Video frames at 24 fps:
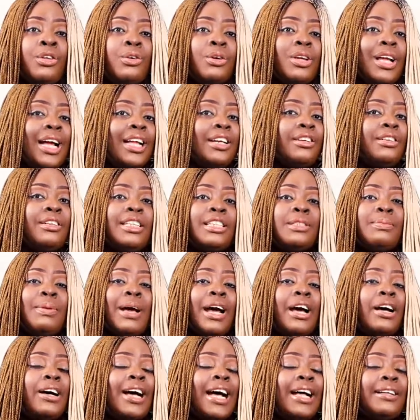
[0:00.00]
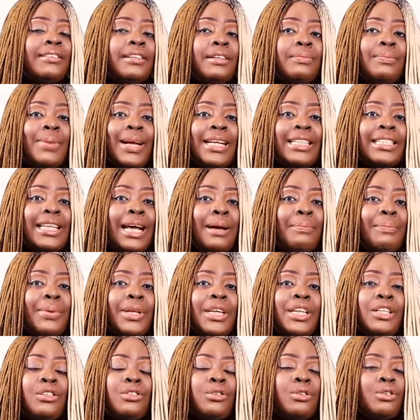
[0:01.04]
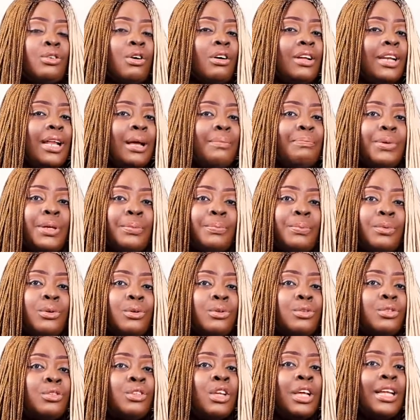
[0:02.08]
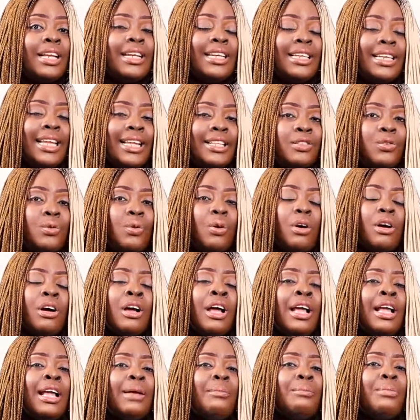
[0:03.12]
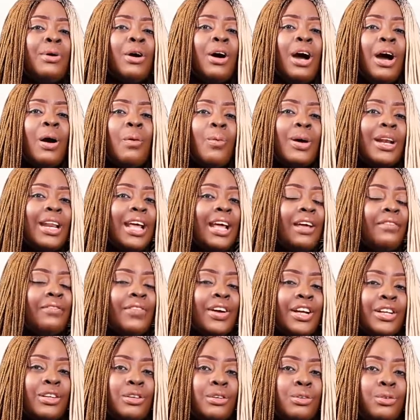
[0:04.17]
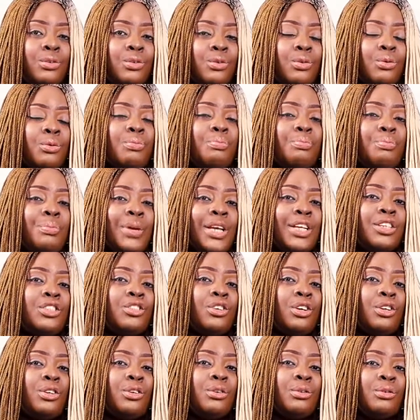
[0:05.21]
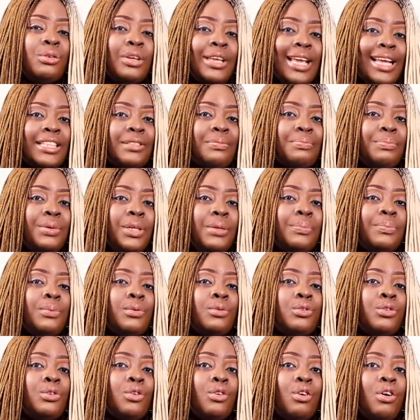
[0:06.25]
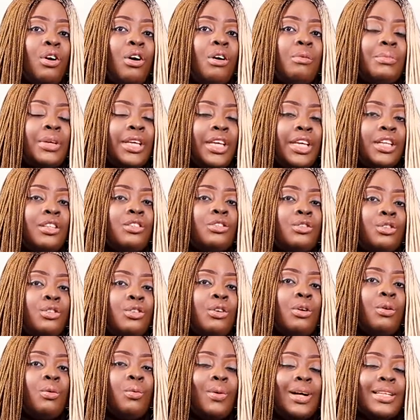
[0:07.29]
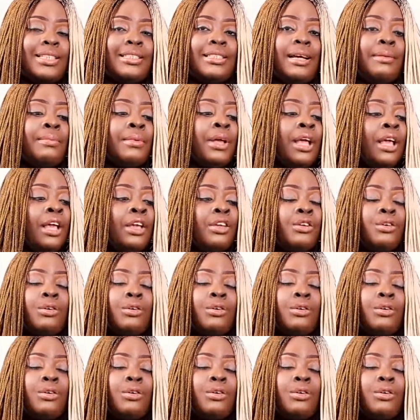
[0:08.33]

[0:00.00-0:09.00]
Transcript: You can do this by tapping into other people's network. But whatever you do, make sure you get people to come into your WhatsApp.